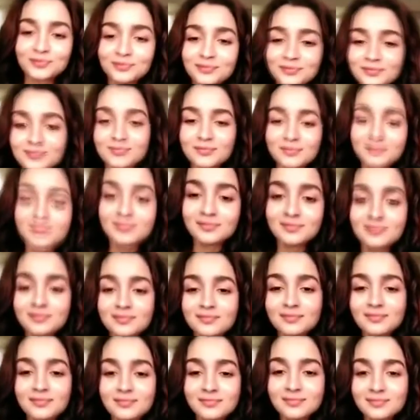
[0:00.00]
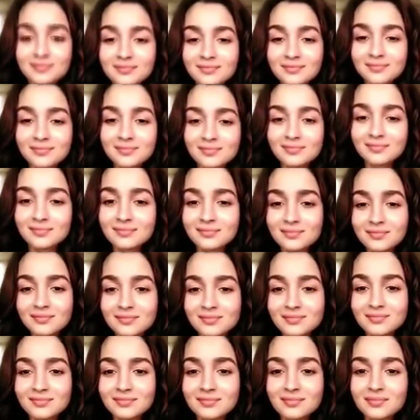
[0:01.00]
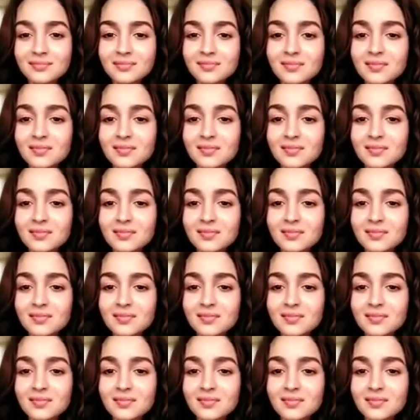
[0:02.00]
No one is speaking in this clip.